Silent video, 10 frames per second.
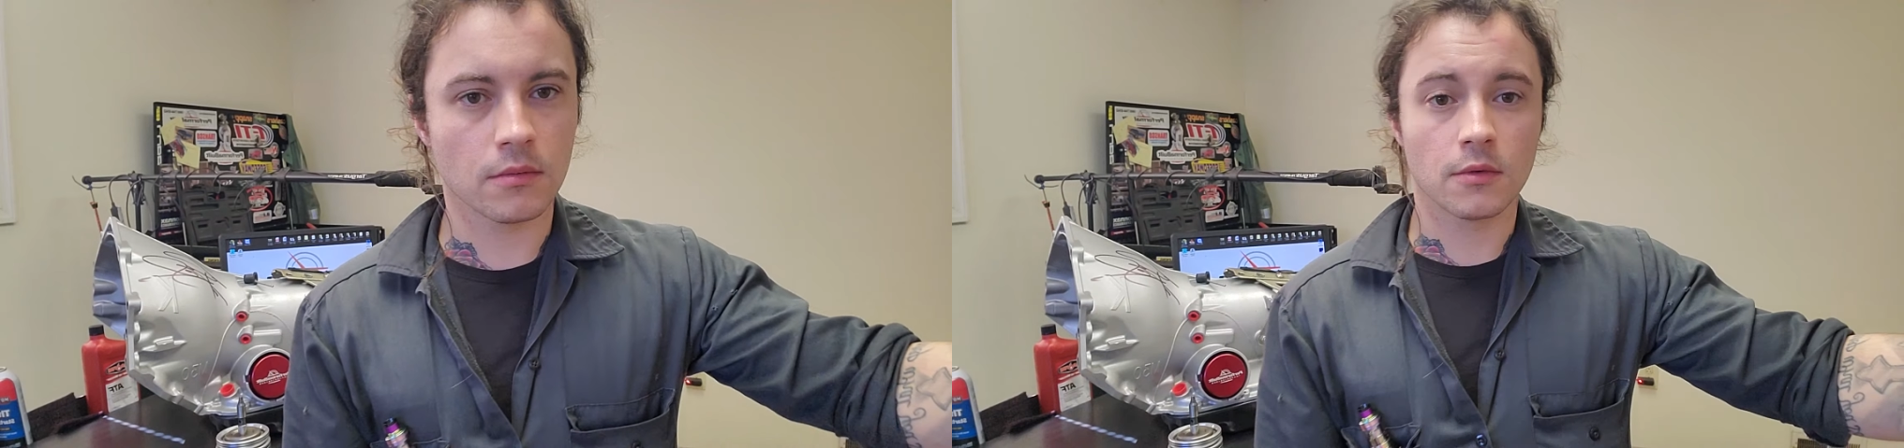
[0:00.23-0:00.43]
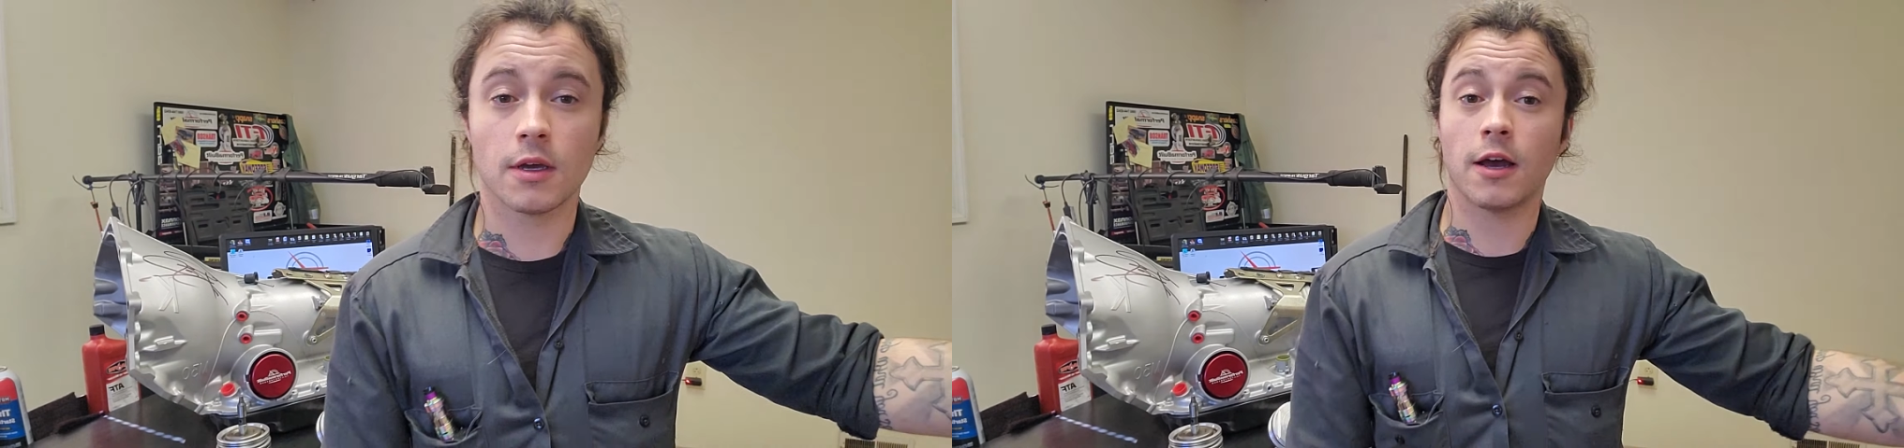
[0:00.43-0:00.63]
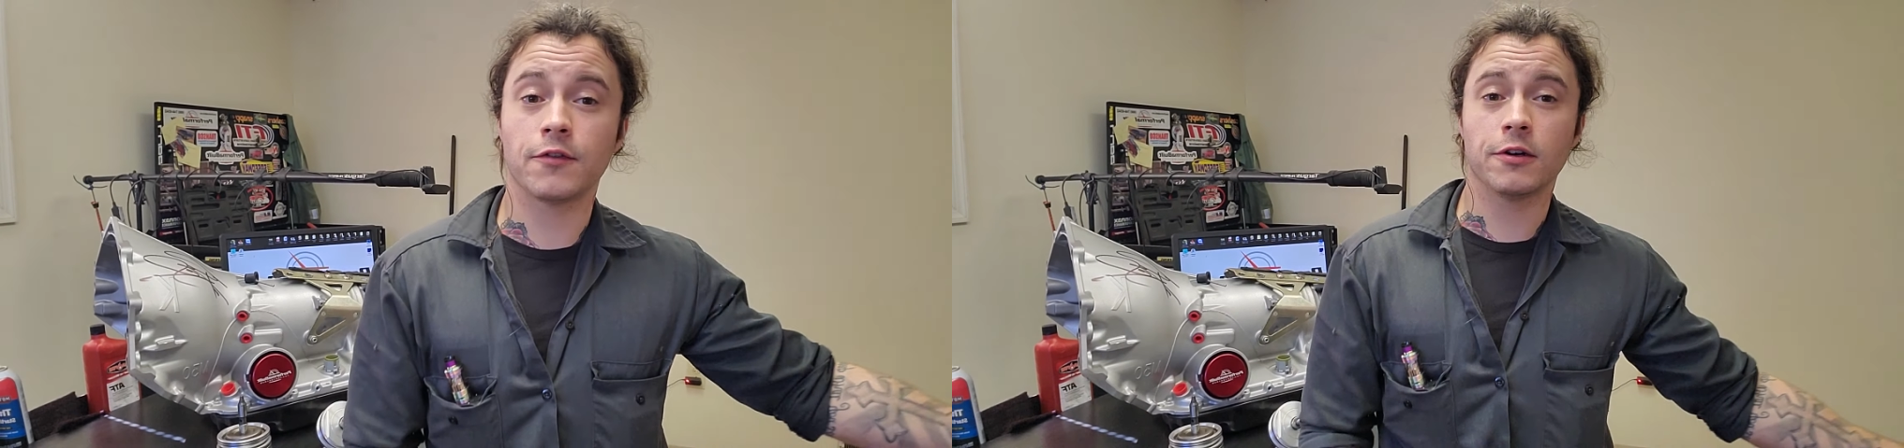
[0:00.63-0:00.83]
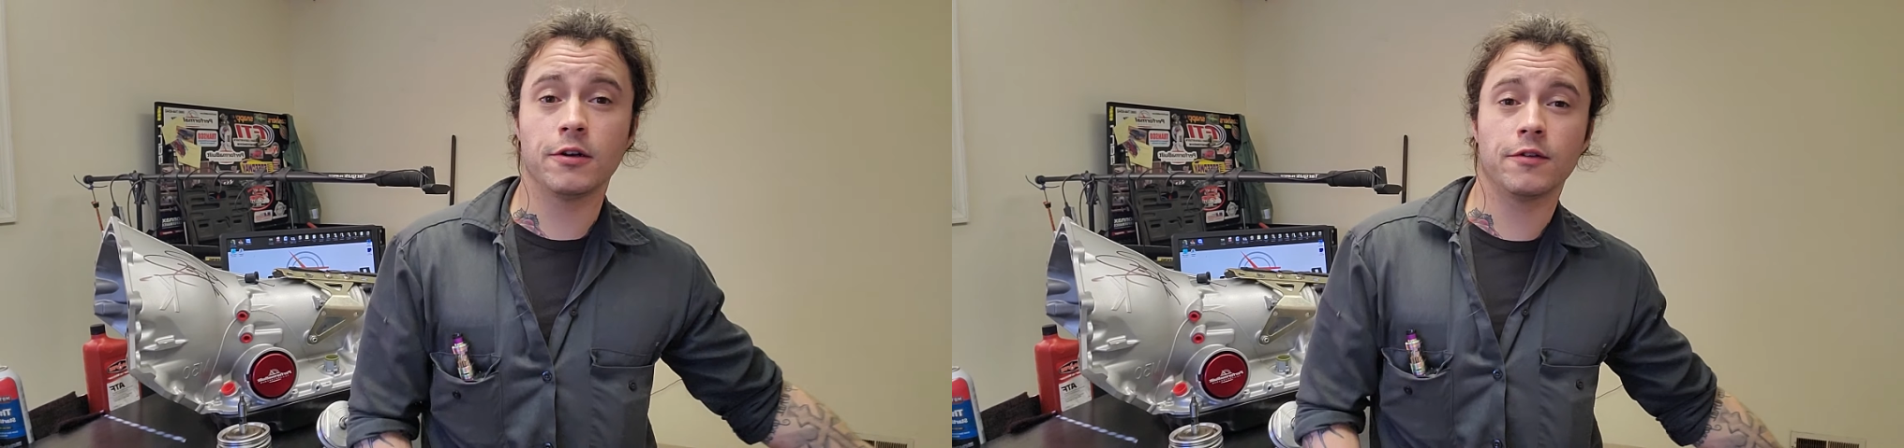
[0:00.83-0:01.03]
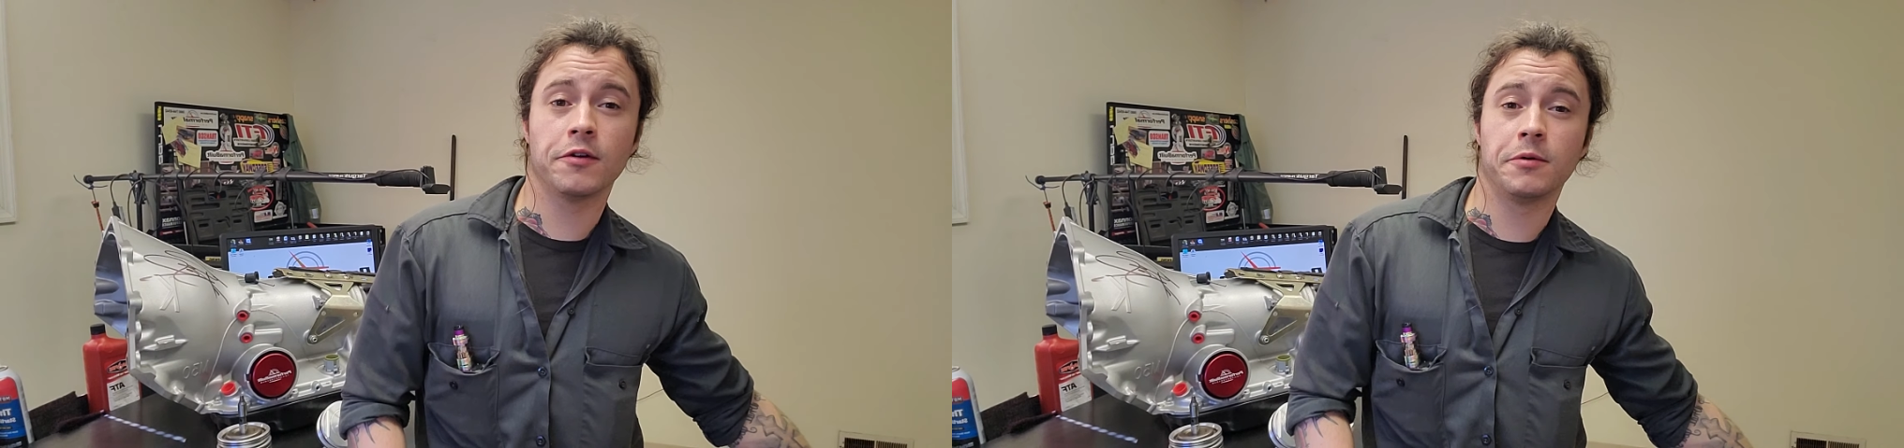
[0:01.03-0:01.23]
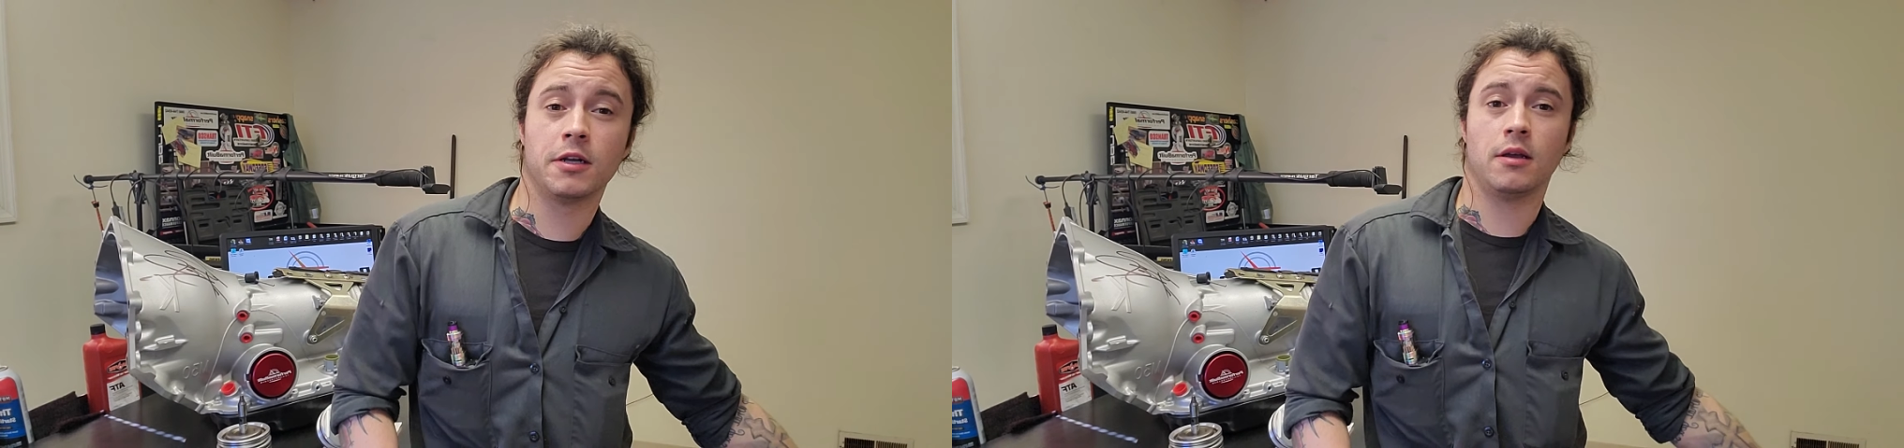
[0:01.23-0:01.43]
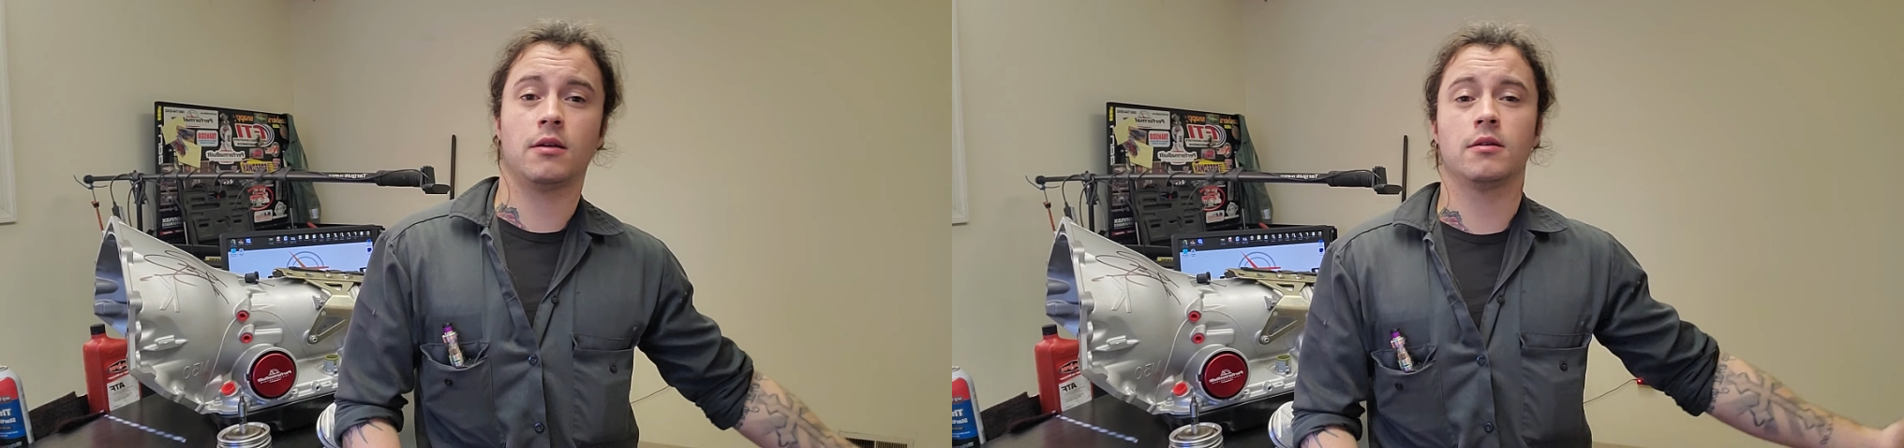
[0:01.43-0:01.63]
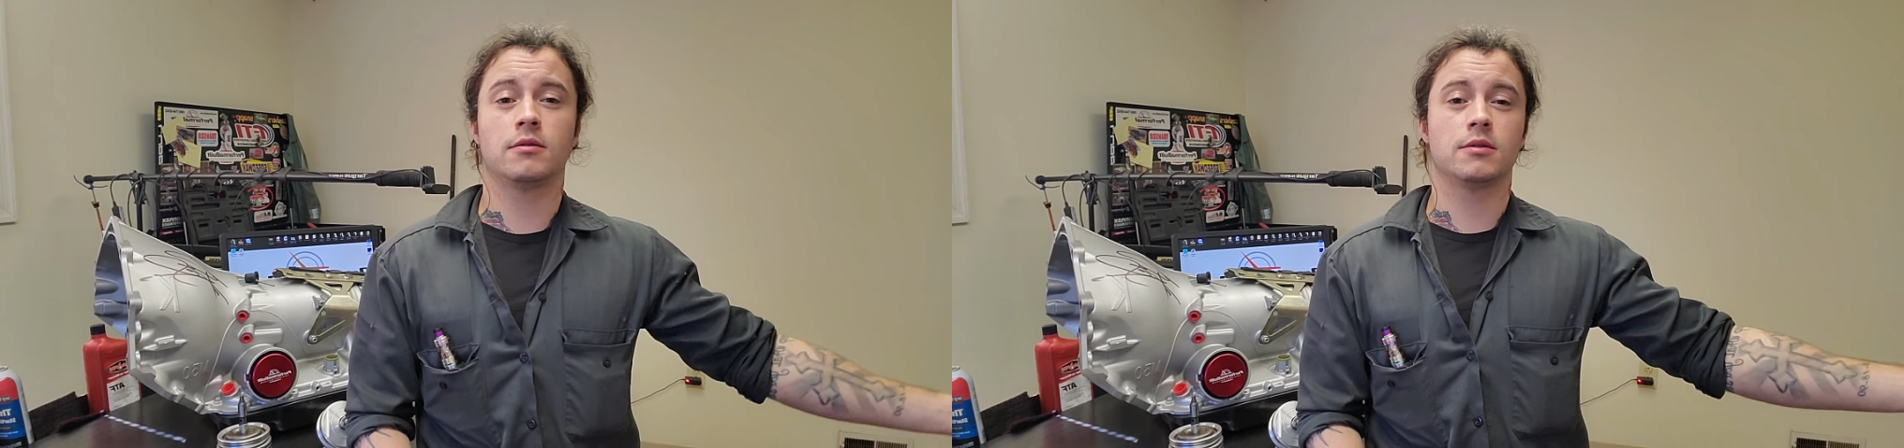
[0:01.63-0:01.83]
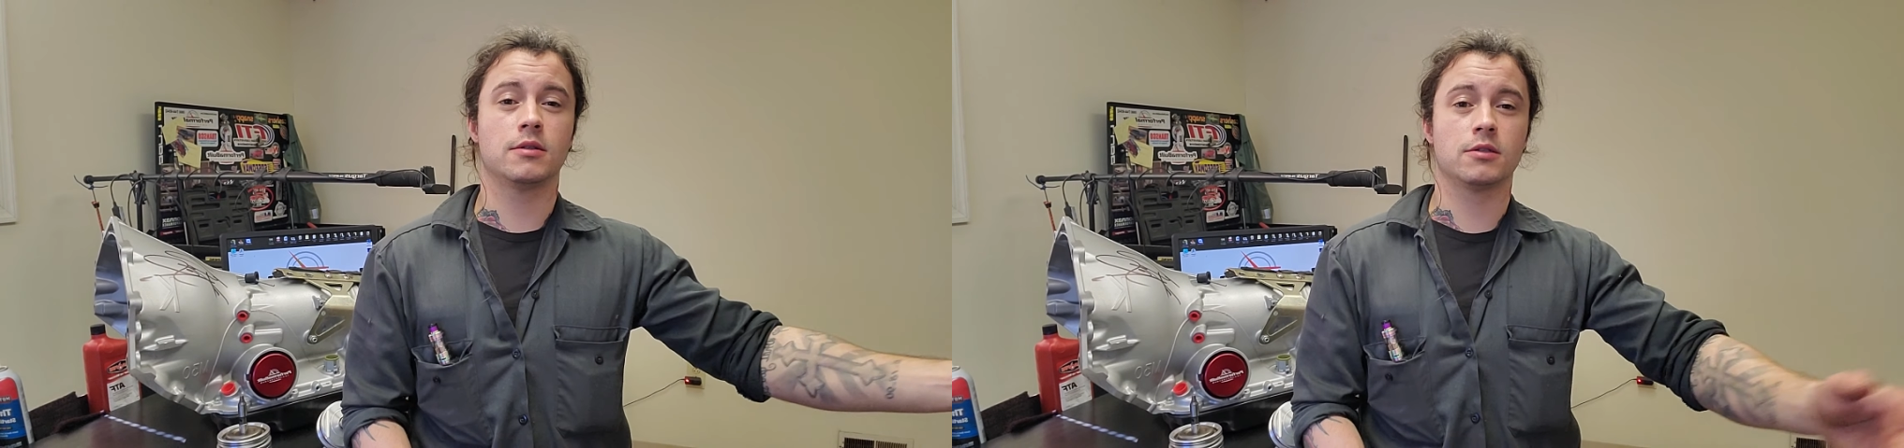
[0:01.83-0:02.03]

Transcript: Good afternoon, everybody. This